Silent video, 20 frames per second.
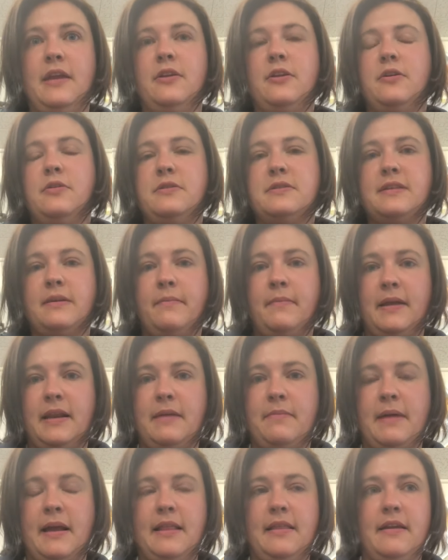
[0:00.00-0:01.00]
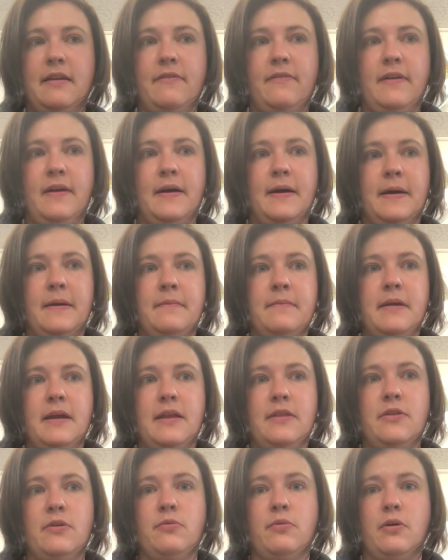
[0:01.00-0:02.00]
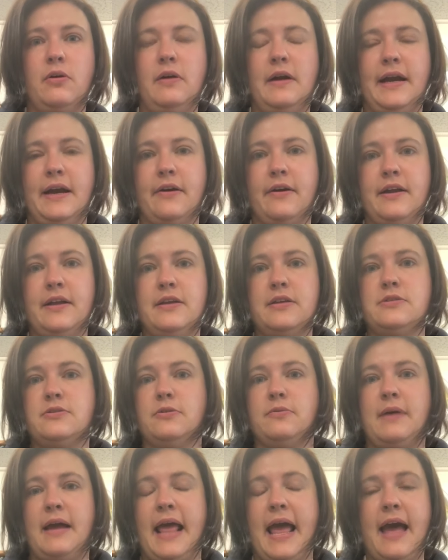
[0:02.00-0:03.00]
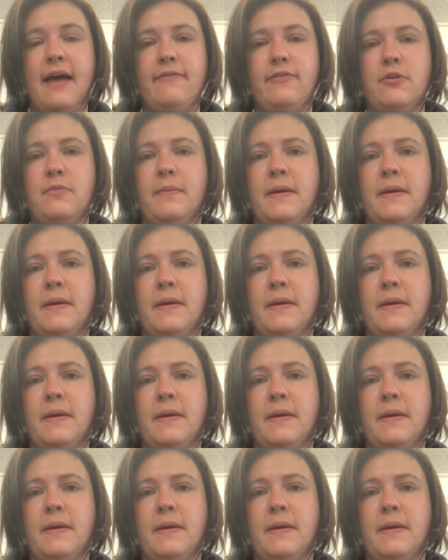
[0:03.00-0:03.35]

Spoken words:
You know, somebody might live in the rural areas or what have you.